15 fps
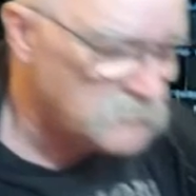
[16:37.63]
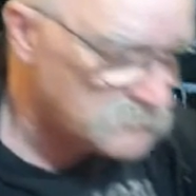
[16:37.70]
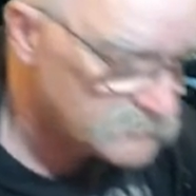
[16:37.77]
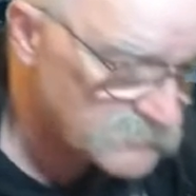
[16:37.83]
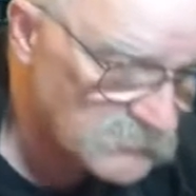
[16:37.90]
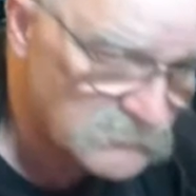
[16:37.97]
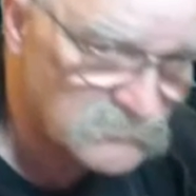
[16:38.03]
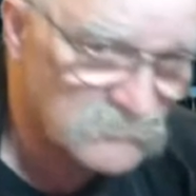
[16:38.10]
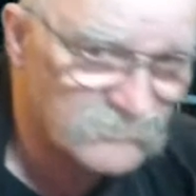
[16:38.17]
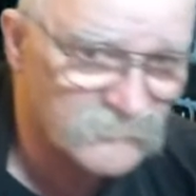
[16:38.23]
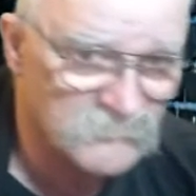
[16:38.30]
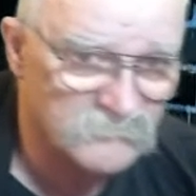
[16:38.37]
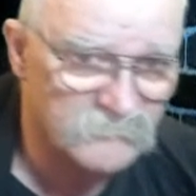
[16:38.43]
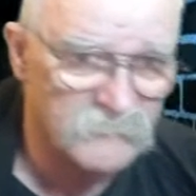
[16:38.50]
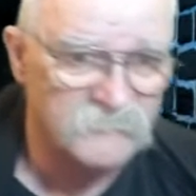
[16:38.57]
Then I don't
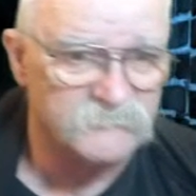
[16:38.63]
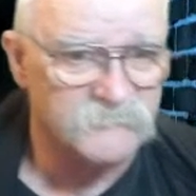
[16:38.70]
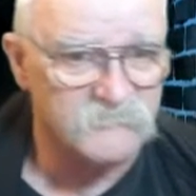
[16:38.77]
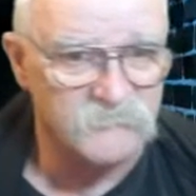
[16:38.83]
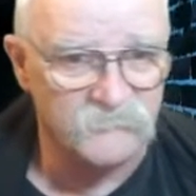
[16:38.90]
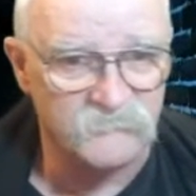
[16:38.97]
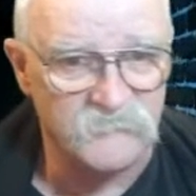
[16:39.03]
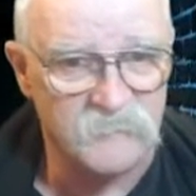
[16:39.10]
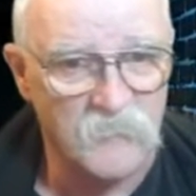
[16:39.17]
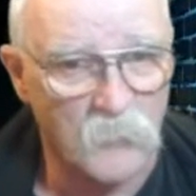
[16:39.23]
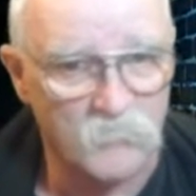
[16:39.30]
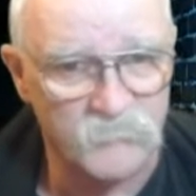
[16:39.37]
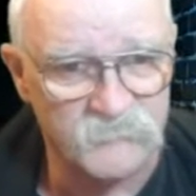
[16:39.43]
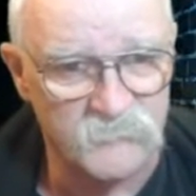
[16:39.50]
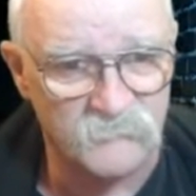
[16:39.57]
feel bad. I
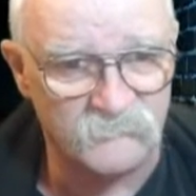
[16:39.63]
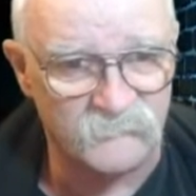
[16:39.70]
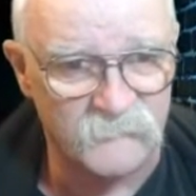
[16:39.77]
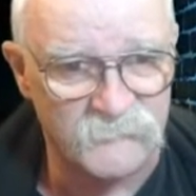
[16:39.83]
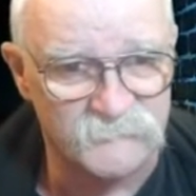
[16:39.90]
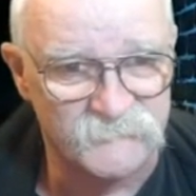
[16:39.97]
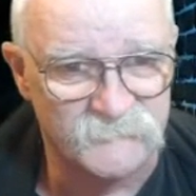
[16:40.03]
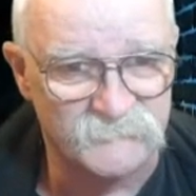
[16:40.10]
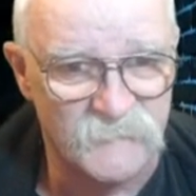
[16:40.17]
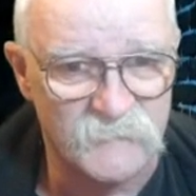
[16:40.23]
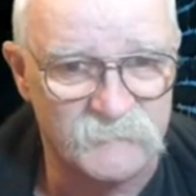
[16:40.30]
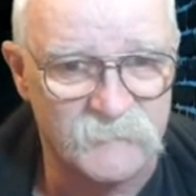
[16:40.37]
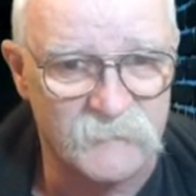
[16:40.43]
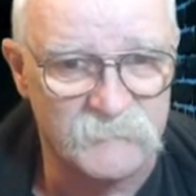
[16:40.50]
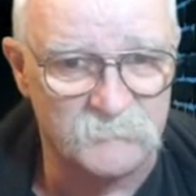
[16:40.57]
hope he didn't finish because I
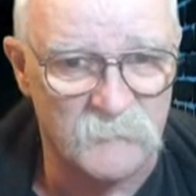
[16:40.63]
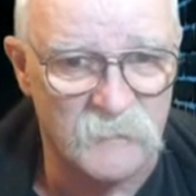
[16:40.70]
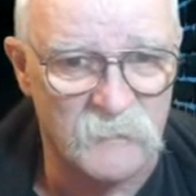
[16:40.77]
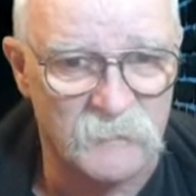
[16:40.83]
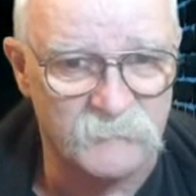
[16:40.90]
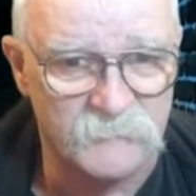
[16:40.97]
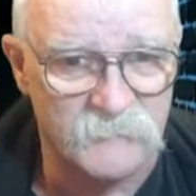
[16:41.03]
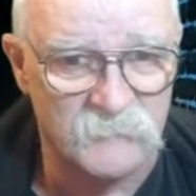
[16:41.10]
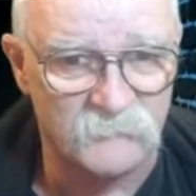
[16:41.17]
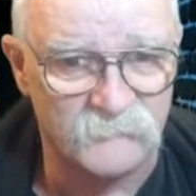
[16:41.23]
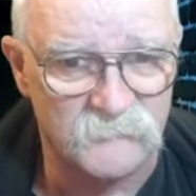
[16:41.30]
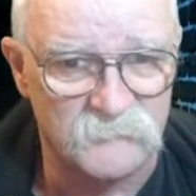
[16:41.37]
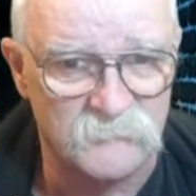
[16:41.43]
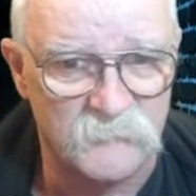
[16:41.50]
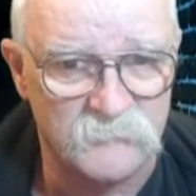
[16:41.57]
came on, and I'll
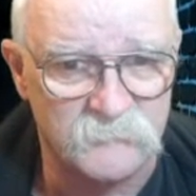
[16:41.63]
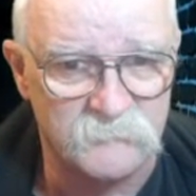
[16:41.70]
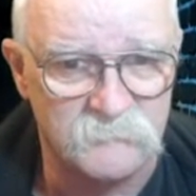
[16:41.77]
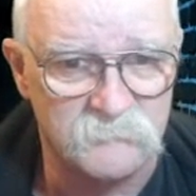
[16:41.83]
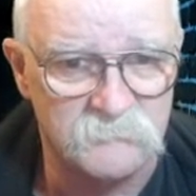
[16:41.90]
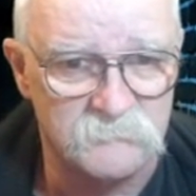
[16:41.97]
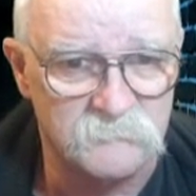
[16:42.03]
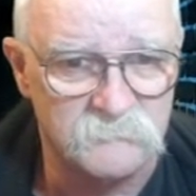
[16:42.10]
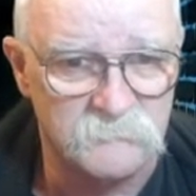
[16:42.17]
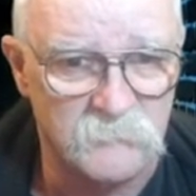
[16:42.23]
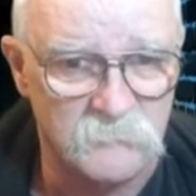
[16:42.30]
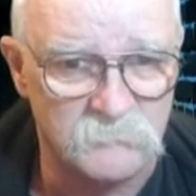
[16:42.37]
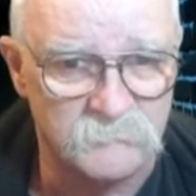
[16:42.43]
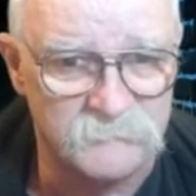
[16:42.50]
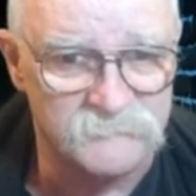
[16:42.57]
feel like
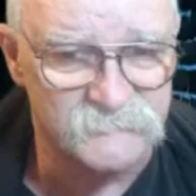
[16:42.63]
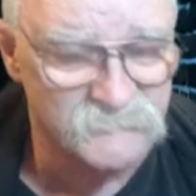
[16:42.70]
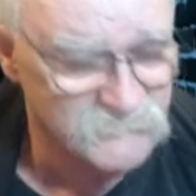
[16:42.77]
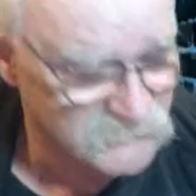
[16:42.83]
garbage.